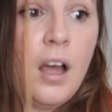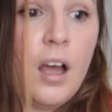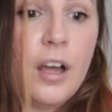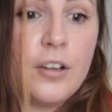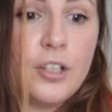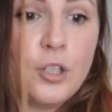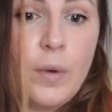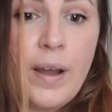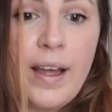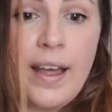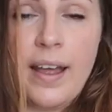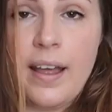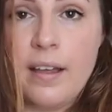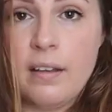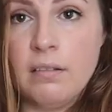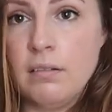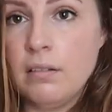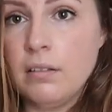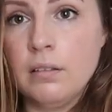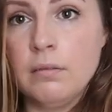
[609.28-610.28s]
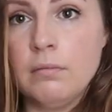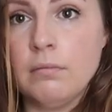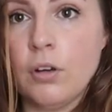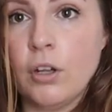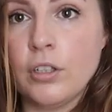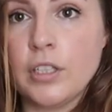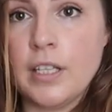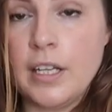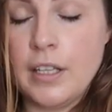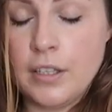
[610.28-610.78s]
uh, to wear
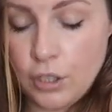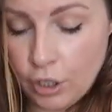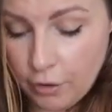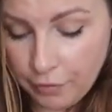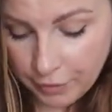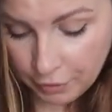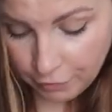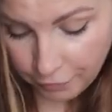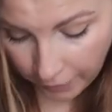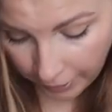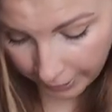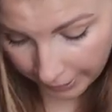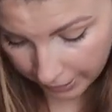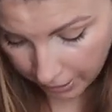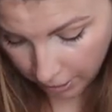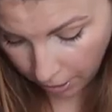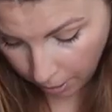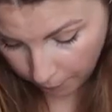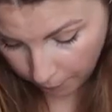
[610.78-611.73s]
underneath stuff, then fine.